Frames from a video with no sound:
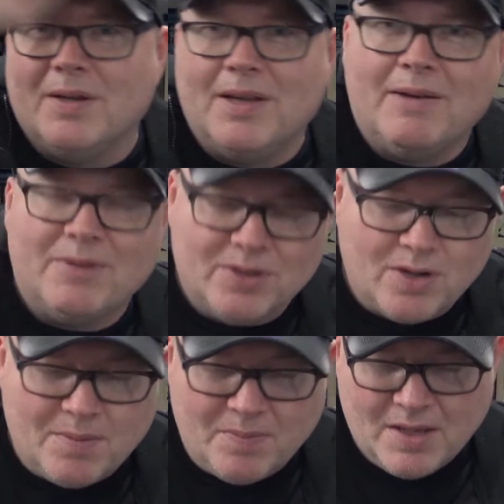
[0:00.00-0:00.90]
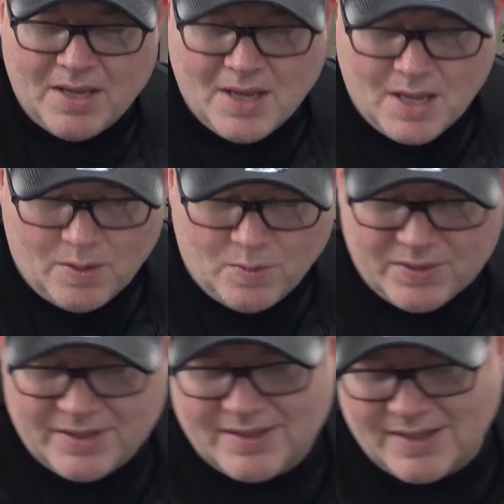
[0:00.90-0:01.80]
at the top. Well,
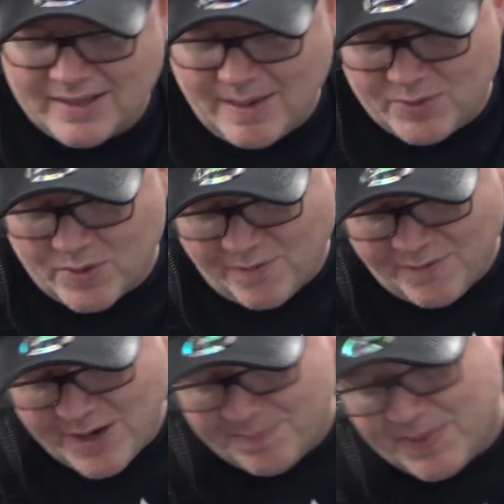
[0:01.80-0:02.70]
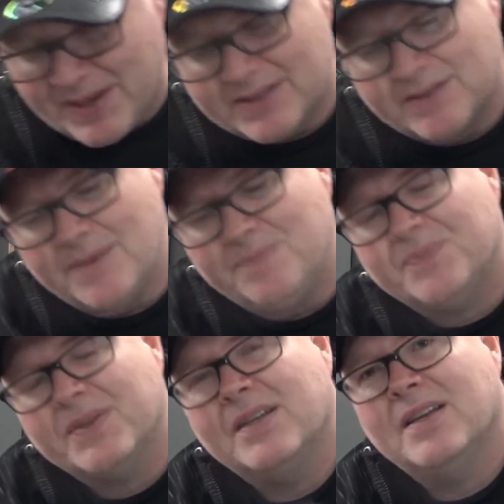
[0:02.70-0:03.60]
this is the same sort of thing, but it's
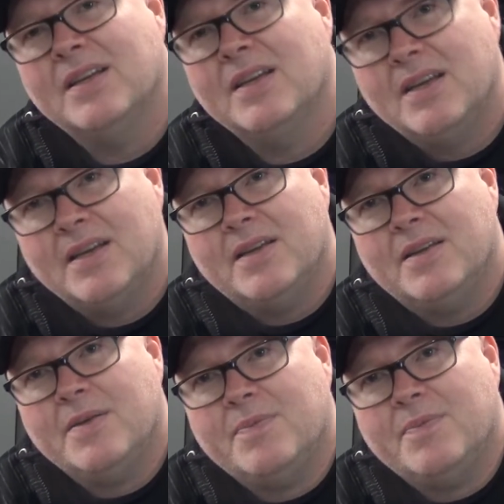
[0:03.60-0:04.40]
you